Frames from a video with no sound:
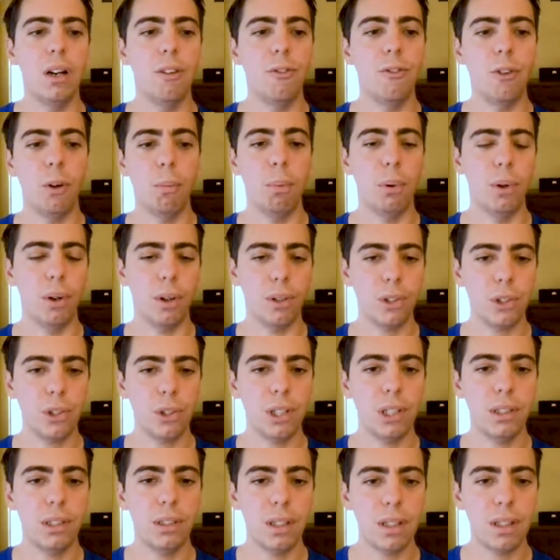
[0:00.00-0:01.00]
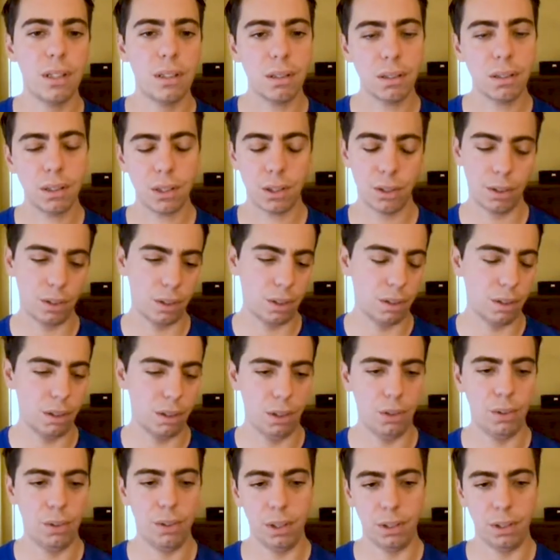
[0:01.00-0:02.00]
for production and testing so that they
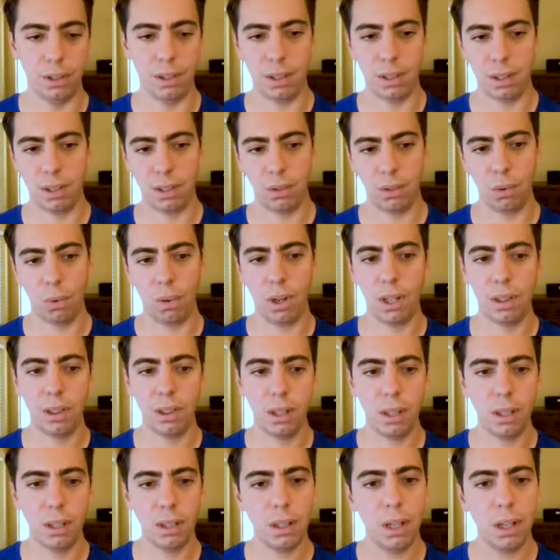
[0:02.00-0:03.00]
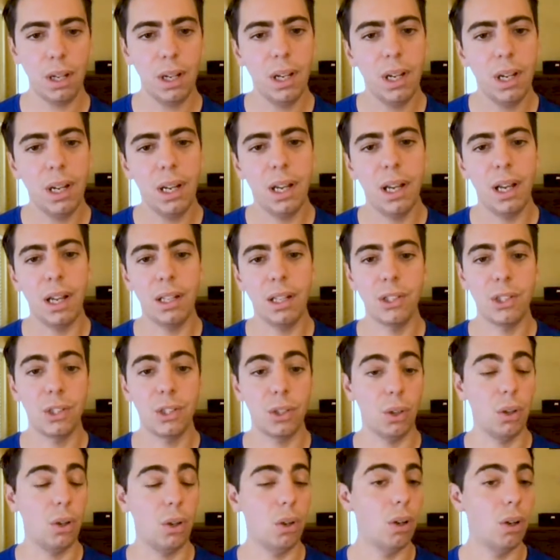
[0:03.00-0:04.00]
know they're testing the right thing. And
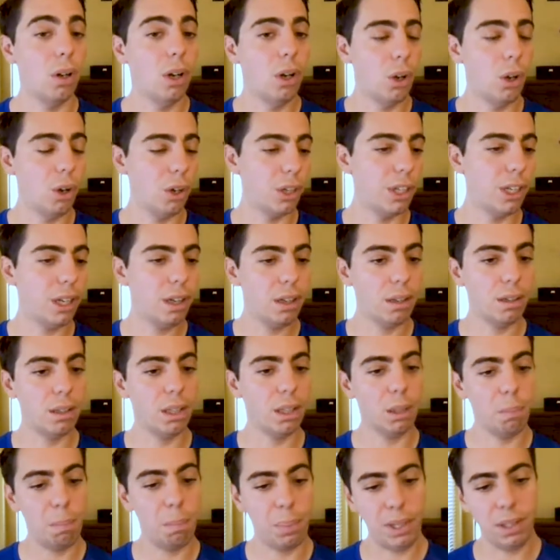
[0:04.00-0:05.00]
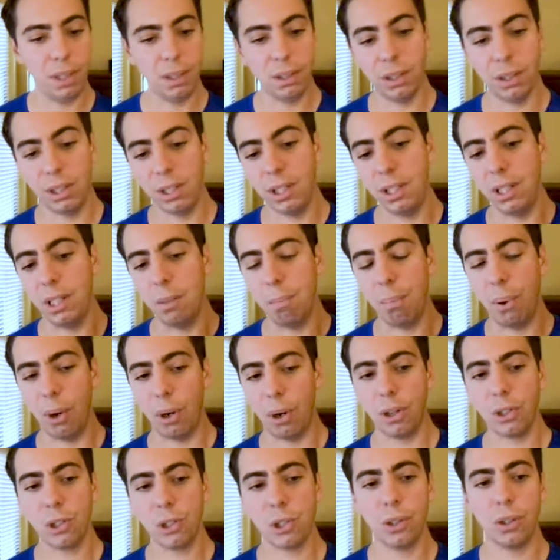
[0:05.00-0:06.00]
so, again, repeating the
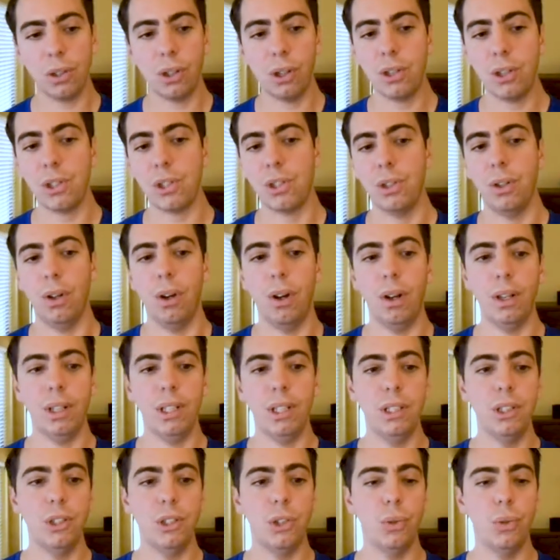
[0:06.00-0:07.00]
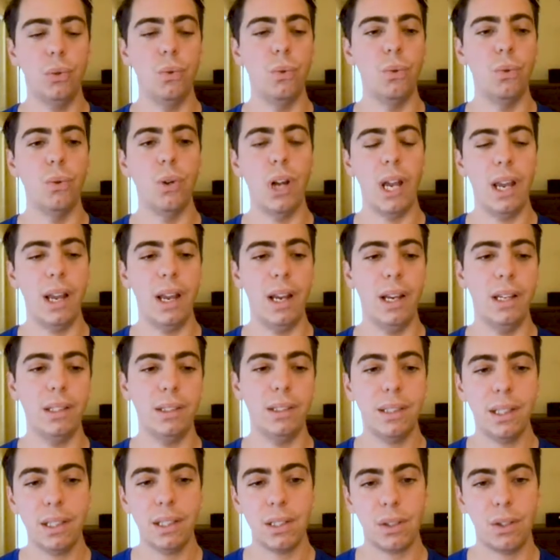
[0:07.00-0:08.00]
production cluster into a
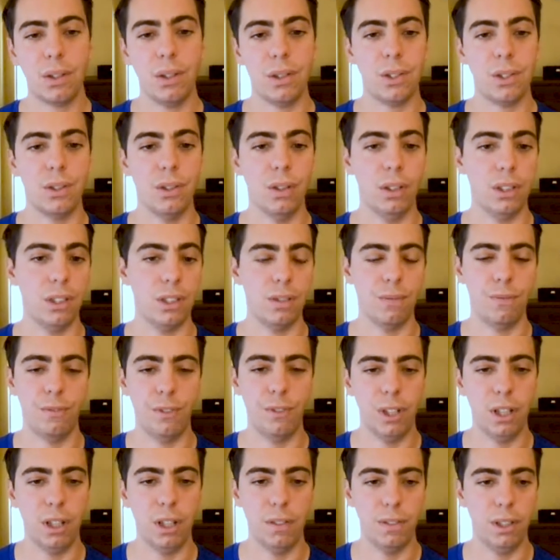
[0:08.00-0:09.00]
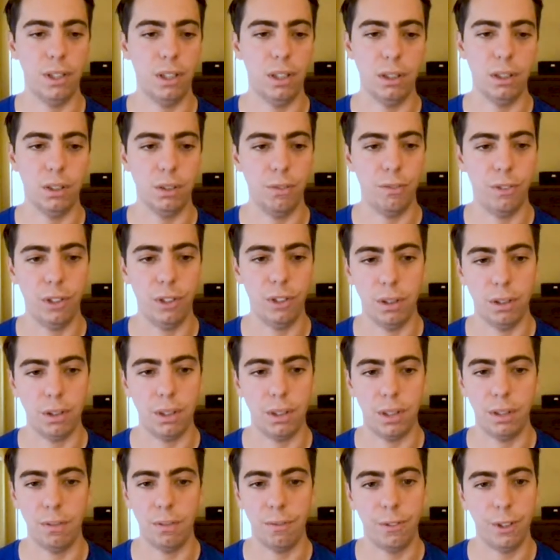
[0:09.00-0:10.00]
test cluster is very, very convenient
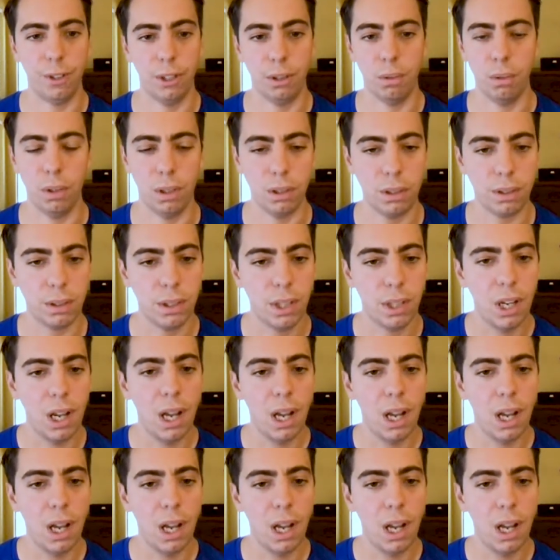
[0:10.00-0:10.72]
and frequent.